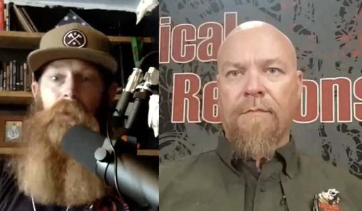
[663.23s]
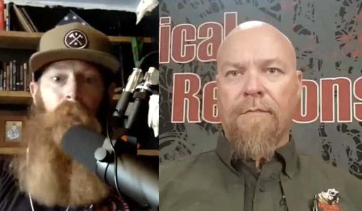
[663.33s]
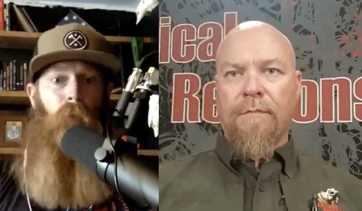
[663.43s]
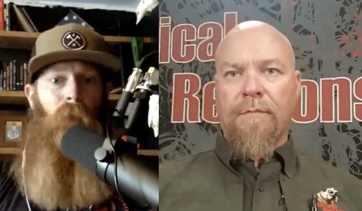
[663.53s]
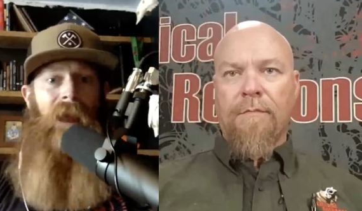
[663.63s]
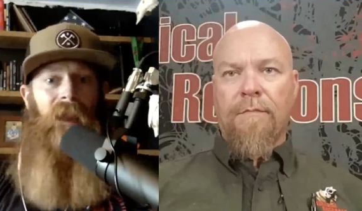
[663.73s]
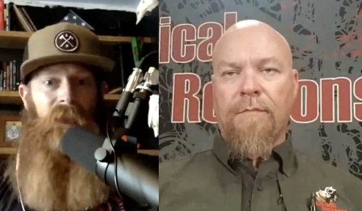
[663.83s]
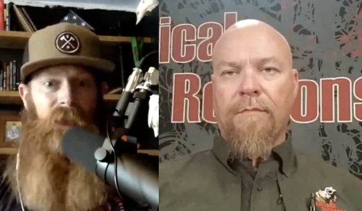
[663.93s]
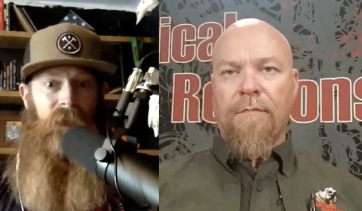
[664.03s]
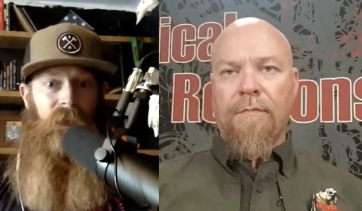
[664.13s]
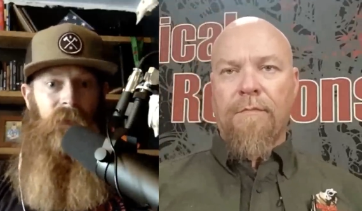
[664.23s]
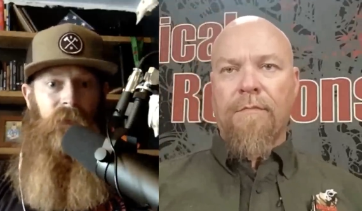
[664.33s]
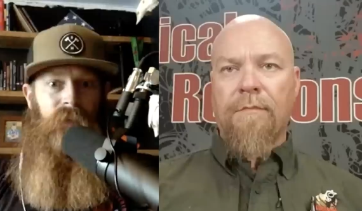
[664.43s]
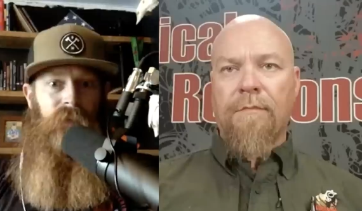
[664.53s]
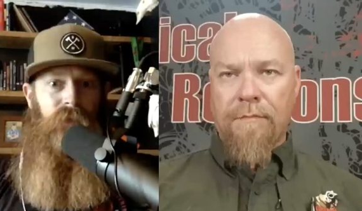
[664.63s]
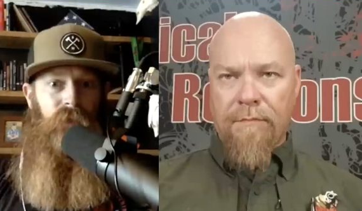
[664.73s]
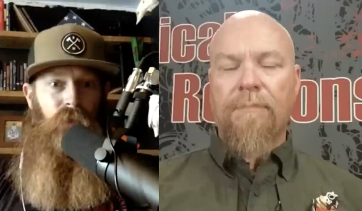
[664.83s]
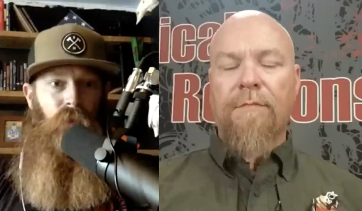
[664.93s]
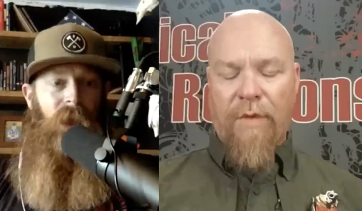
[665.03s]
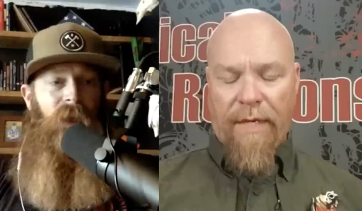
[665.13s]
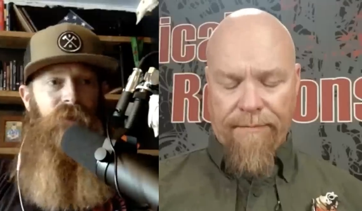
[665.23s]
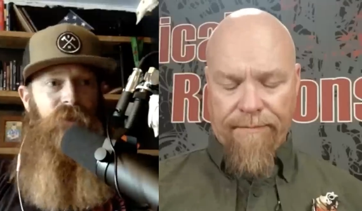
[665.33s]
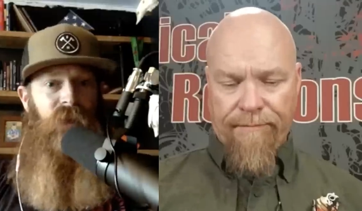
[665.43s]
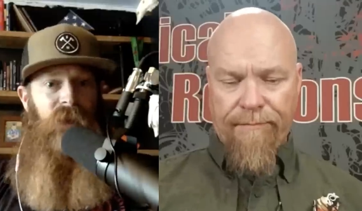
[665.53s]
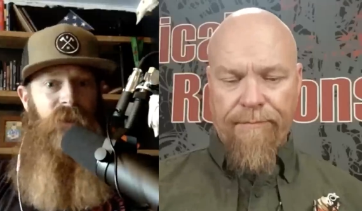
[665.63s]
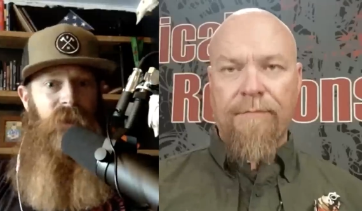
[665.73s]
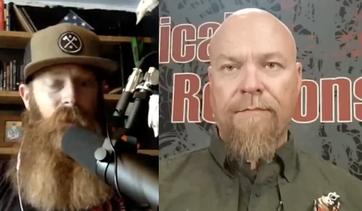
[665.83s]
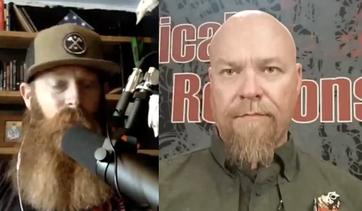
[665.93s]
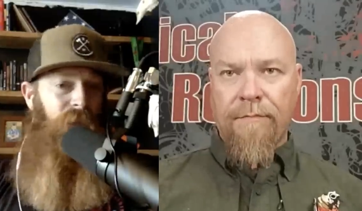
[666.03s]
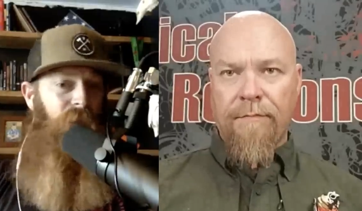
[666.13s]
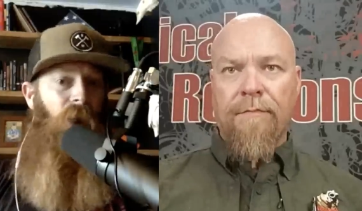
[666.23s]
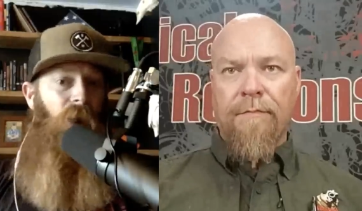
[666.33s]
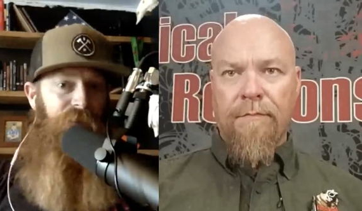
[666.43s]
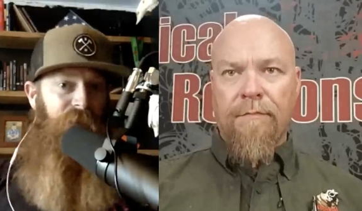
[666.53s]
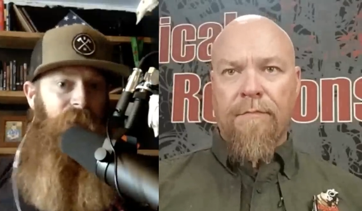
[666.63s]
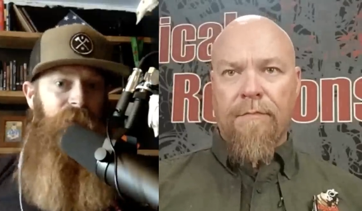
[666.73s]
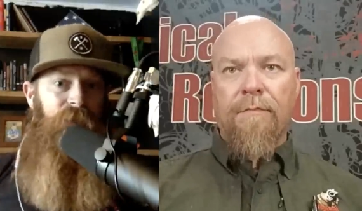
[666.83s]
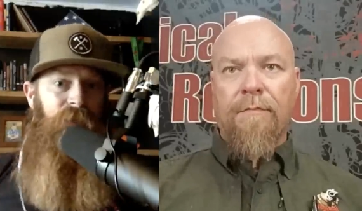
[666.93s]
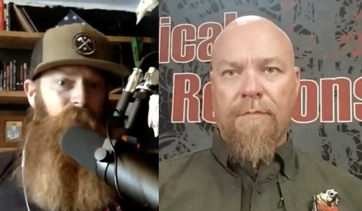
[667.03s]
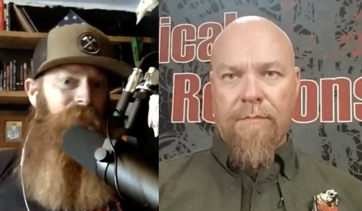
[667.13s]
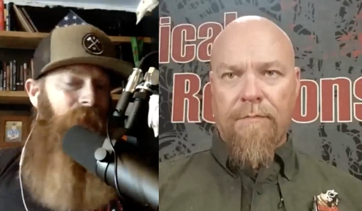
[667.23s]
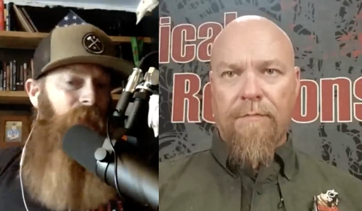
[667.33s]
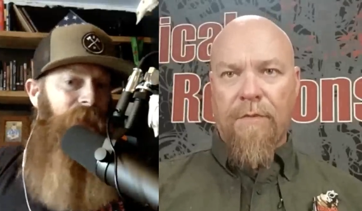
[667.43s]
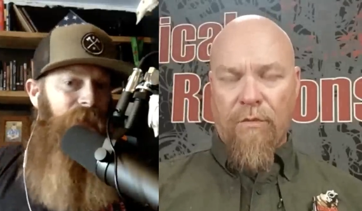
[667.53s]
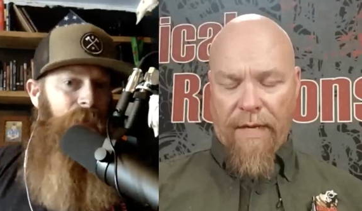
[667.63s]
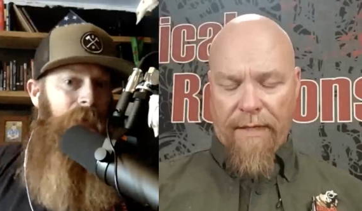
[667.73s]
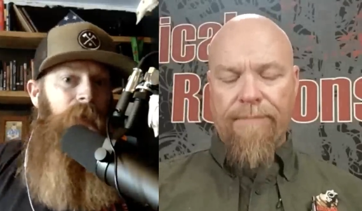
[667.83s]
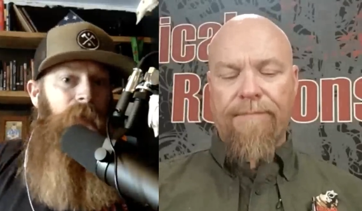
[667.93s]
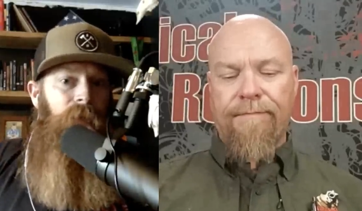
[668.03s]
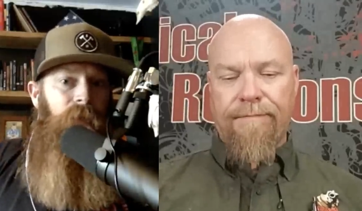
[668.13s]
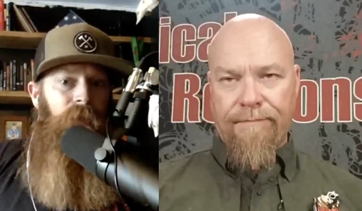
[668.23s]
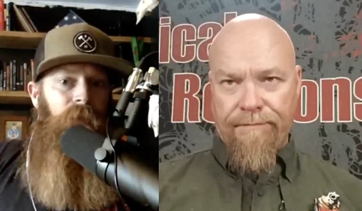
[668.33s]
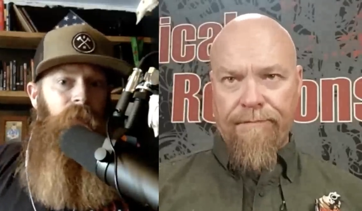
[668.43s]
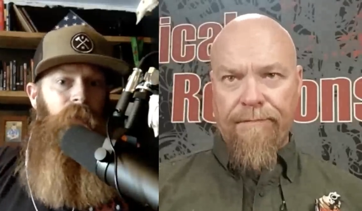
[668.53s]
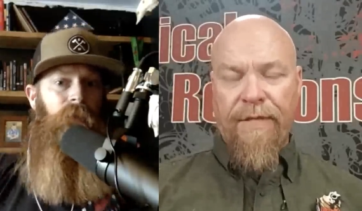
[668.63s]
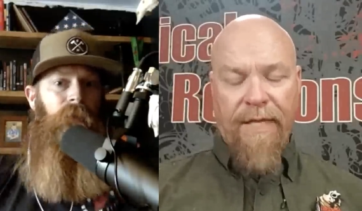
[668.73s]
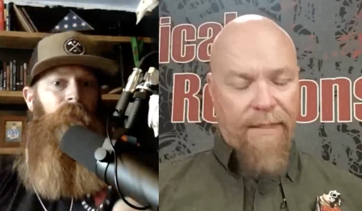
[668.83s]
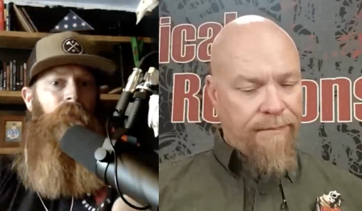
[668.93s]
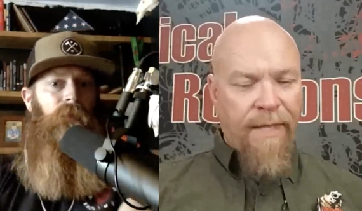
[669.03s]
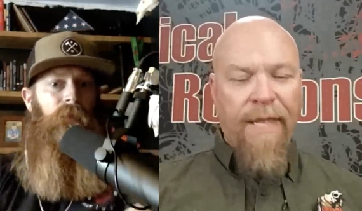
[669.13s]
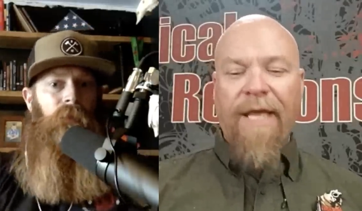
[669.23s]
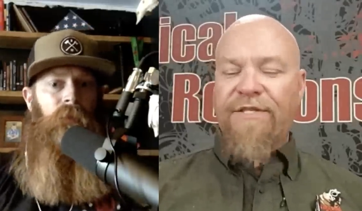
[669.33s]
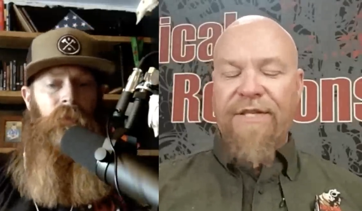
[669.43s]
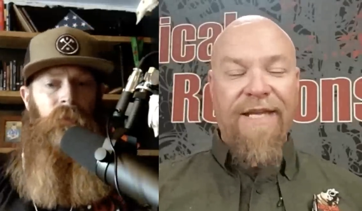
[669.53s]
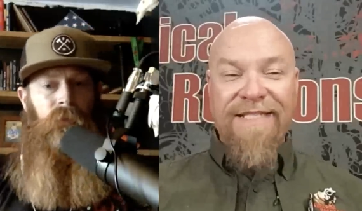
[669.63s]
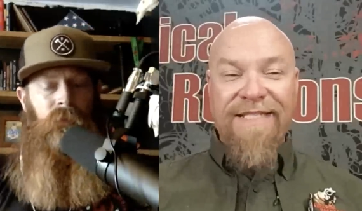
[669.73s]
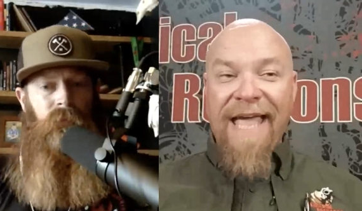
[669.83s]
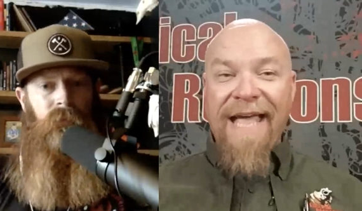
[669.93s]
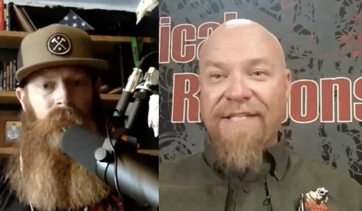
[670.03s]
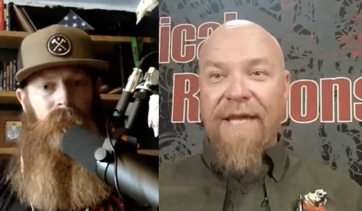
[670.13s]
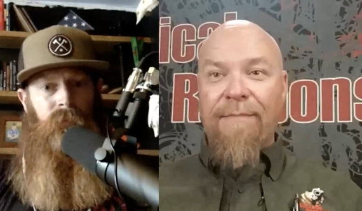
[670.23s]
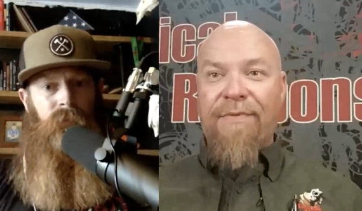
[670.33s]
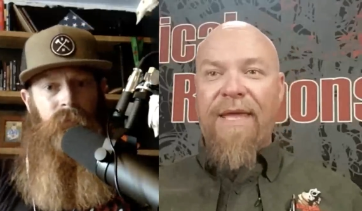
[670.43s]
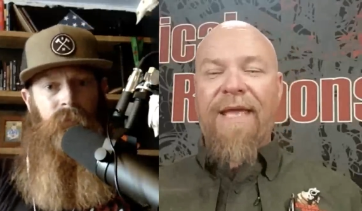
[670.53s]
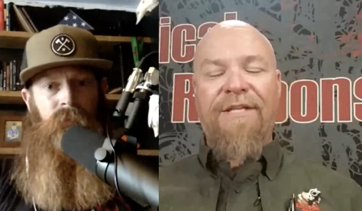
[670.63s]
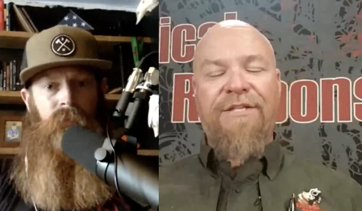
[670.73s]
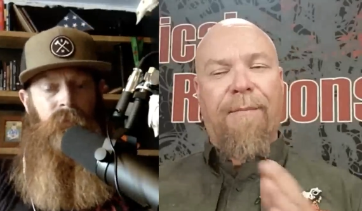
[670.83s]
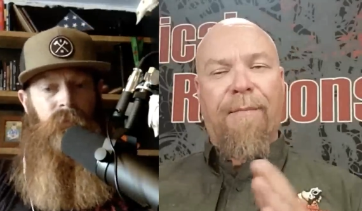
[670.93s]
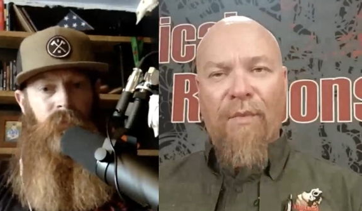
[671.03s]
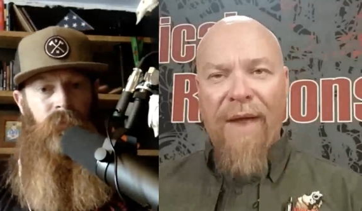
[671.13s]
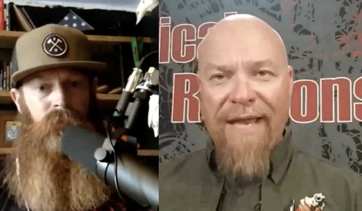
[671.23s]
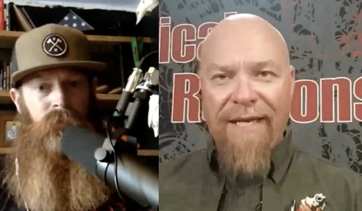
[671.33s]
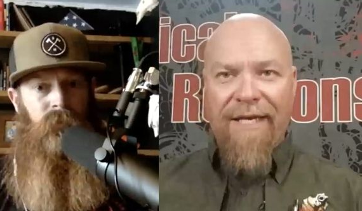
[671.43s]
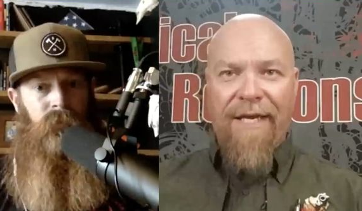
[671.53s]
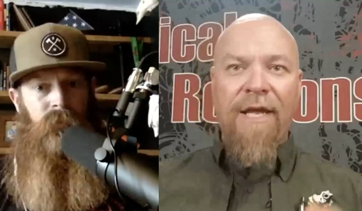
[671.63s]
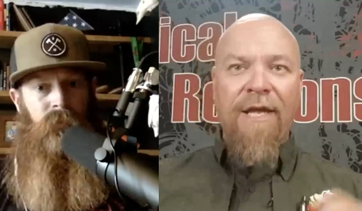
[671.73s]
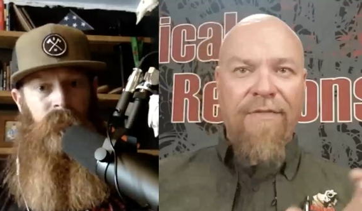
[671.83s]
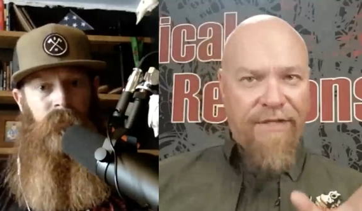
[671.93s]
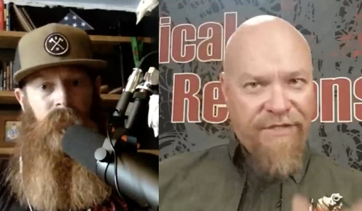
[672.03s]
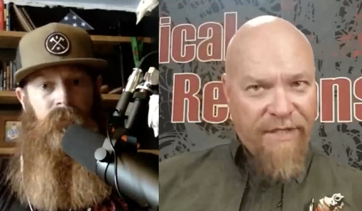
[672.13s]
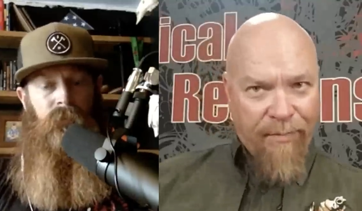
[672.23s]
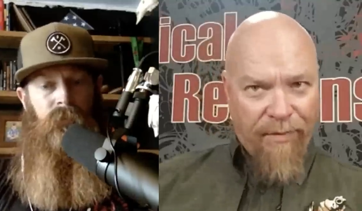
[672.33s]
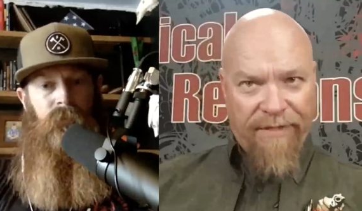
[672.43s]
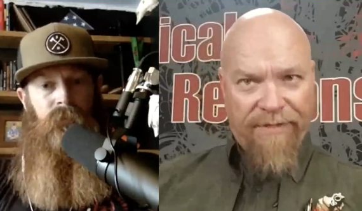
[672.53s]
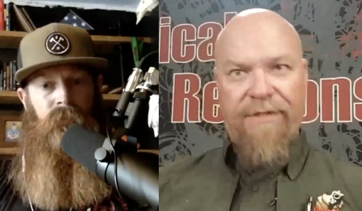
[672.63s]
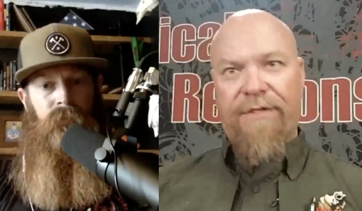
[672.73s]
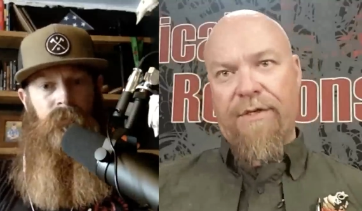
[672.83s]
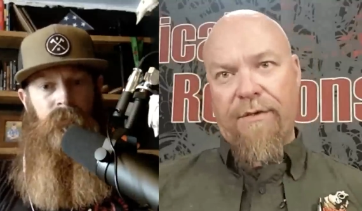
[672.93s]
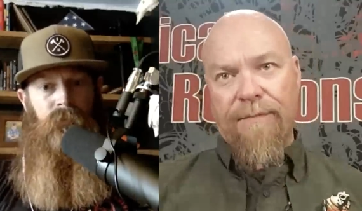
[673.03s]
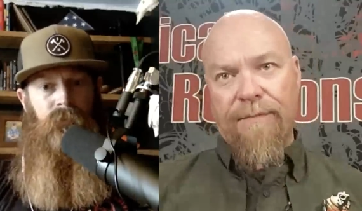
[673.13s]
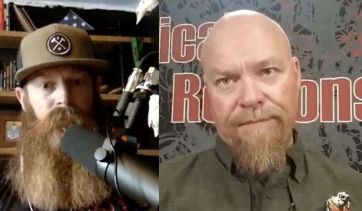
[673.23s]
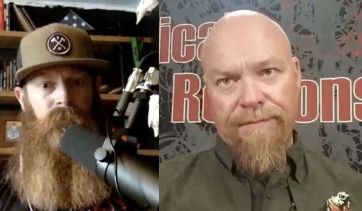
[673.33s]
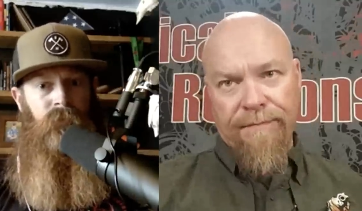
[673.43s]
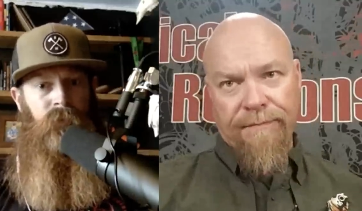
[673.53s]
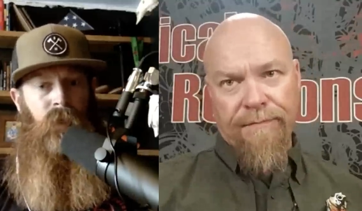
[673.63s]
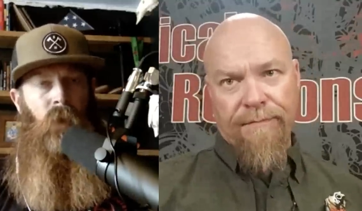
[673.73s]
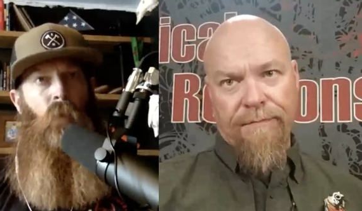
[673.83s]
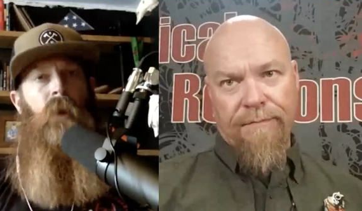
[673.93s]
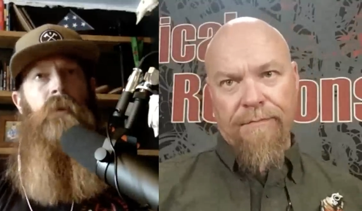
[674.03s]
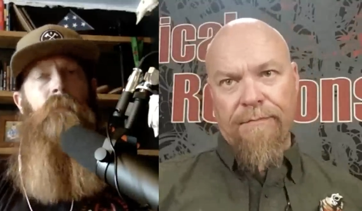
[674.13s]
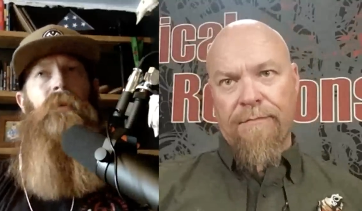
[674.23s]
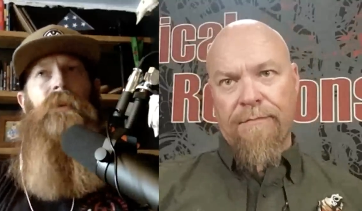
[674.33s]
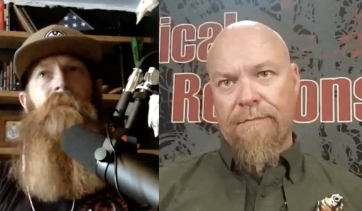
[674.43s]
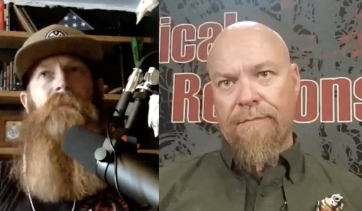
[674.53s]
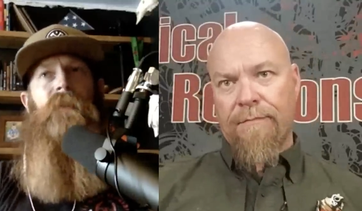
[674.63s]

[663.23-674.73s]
Speaker 1: the morality to right. exercise it in the right context. That's what it sounds like to me.
Speaker 2: Yeah. It's the exact same thing. It's the morality that separates the two.
Speaker 1: Where do you believe